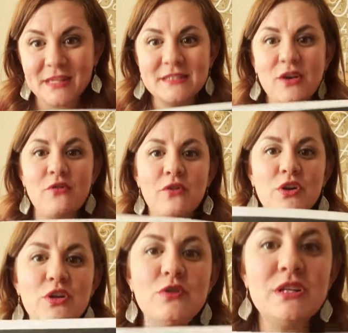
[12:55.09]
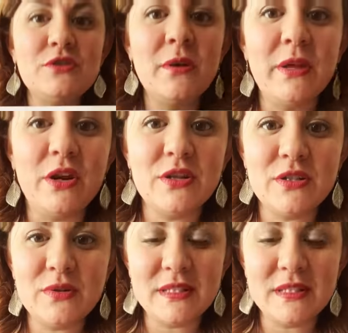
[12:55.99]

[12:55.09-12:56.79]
So for new distributors who